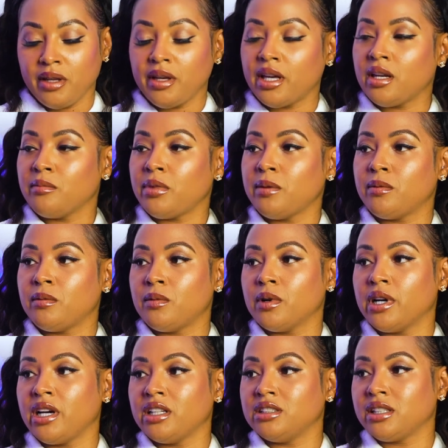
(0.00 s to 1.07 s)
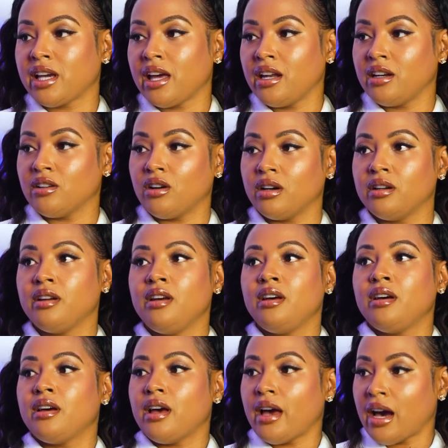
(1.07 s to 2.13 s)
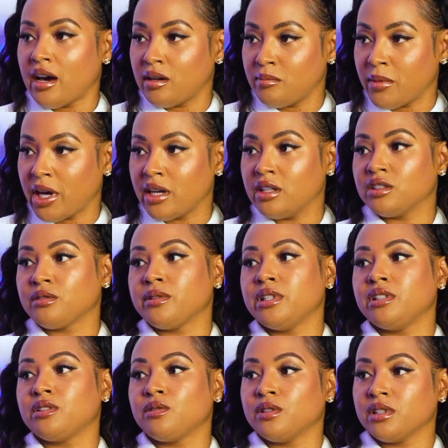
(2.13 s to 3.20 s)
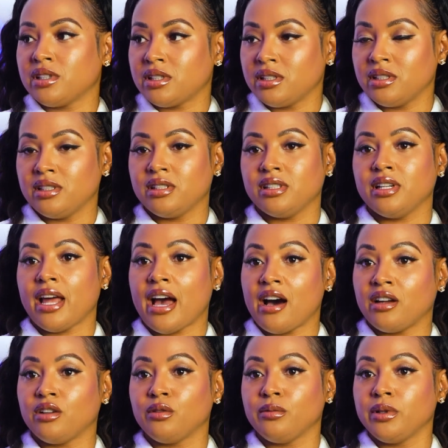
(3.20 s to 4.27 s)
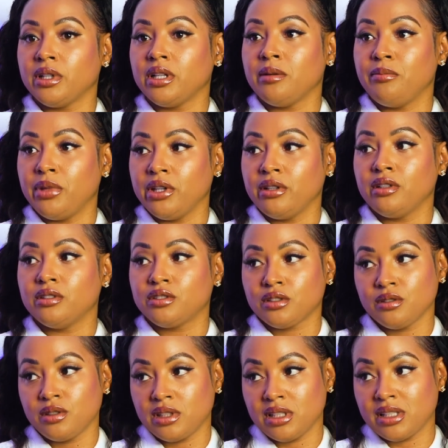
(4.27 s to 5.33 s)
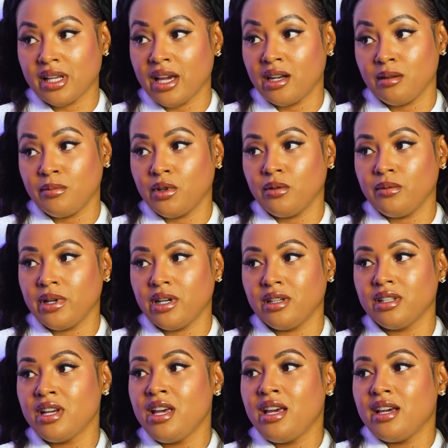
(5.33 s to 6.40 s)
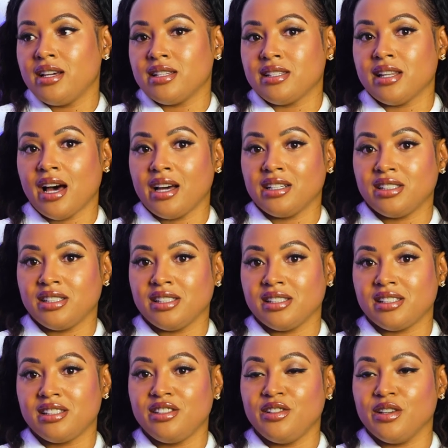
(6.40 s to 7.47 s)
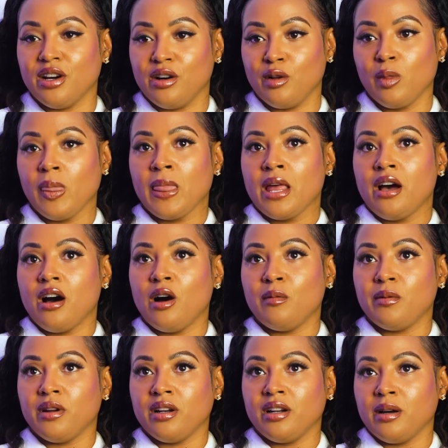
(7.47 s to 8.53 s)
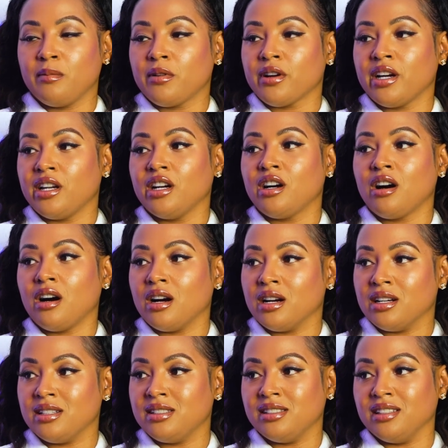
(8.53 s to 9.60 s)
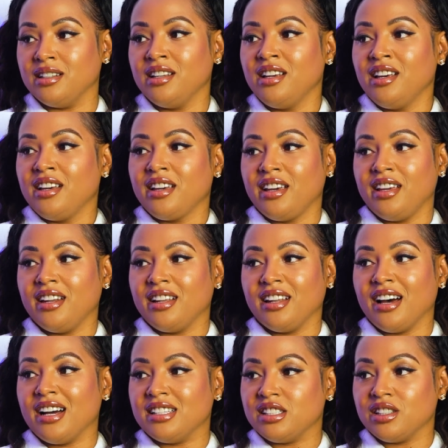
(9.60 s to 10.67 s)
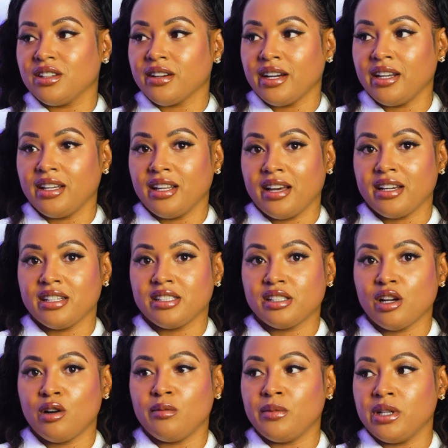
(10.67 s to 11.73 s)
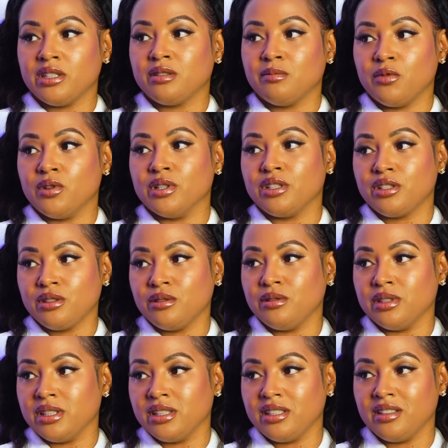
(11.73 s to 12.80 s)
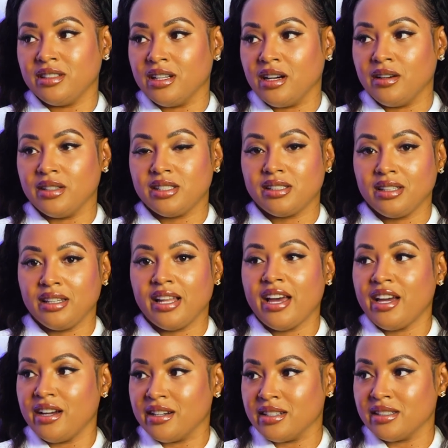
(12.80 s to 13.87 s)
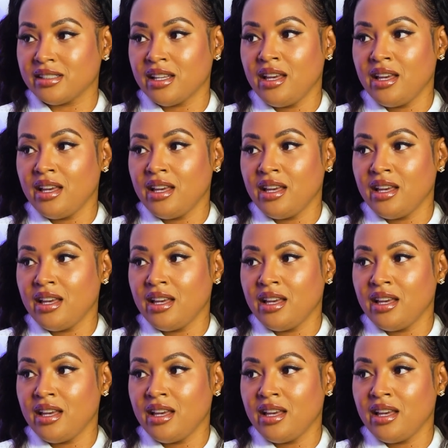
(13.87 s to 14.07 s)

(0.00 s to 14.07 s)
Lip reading: getting people more educated on how to manage resources and how to really build true sustainable wealth. It's not just, opening up credit cards and getting lines of credit. Like, it's so much more to it, it's layers.